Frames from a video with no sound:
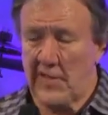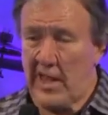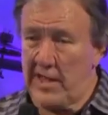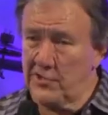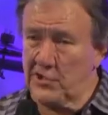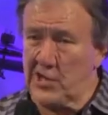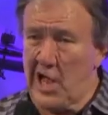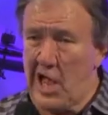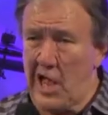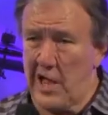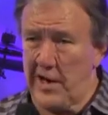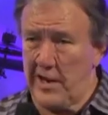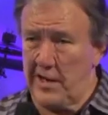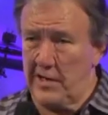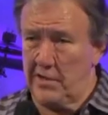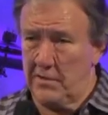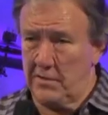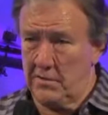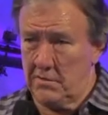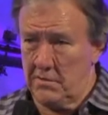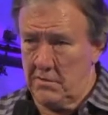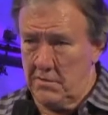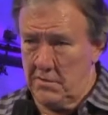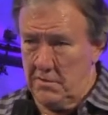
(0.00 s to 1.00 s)
He's God
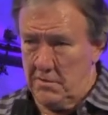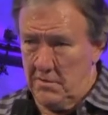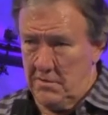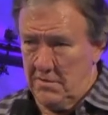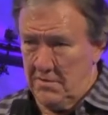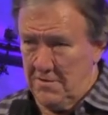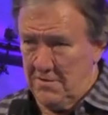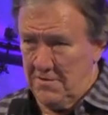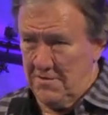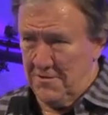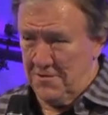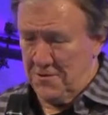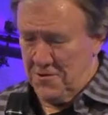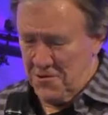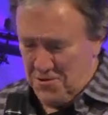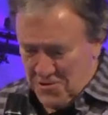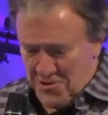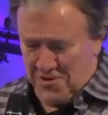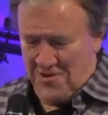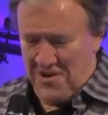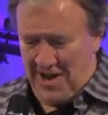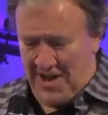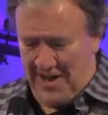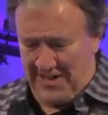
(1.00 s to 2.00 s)
and
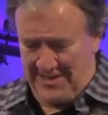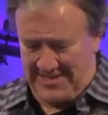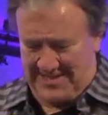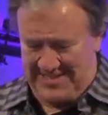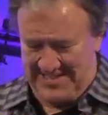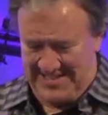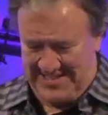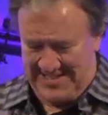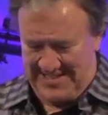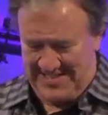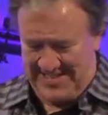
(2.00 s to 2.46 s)
you're not.